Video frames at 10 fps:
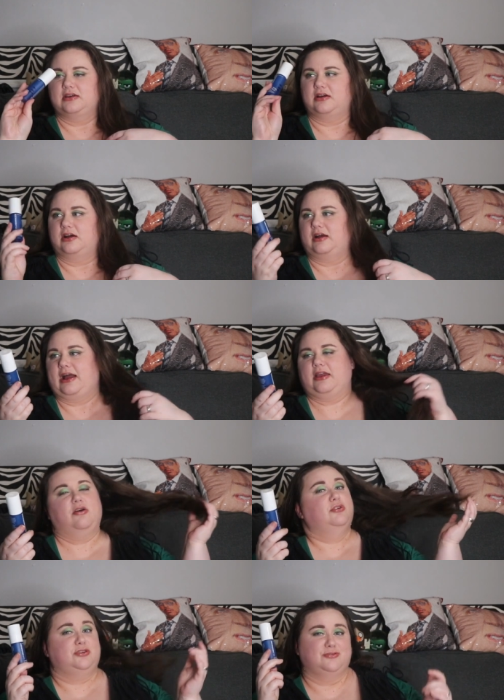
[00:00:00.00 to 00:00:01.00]
Uh, I
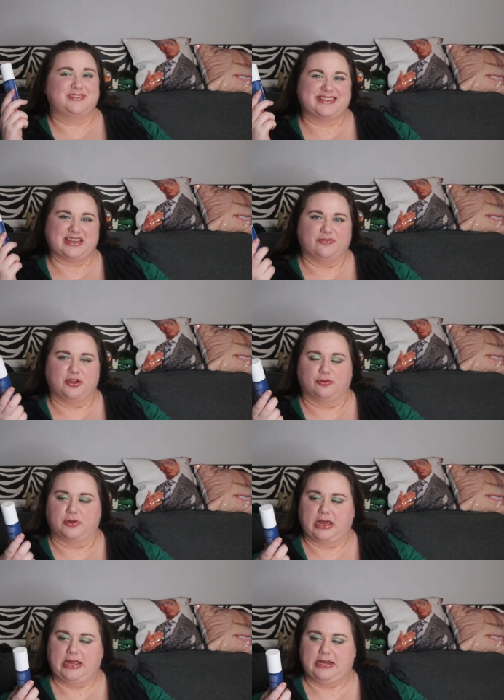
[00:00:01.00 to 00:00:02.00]
only use this every other
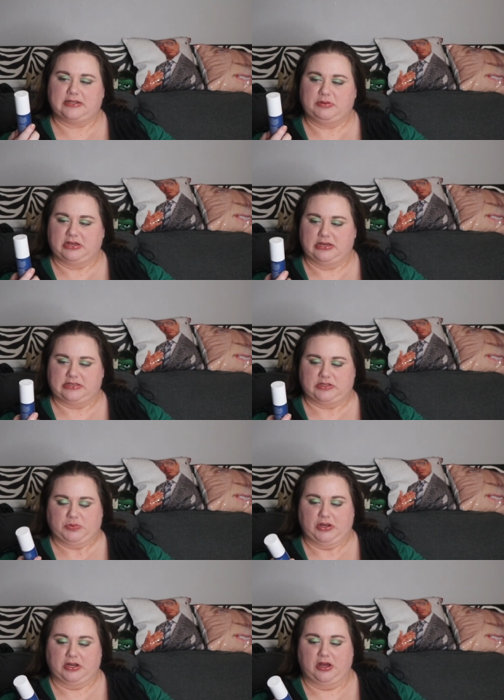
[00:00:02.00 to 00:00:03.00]
night because it's
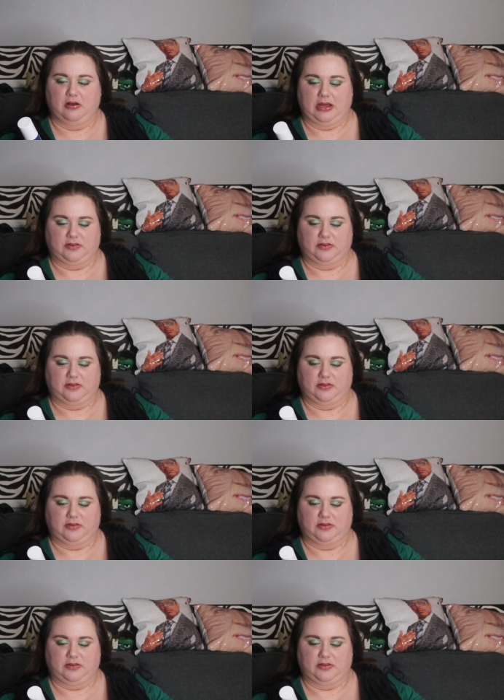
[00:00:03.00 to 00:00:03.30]
retinol.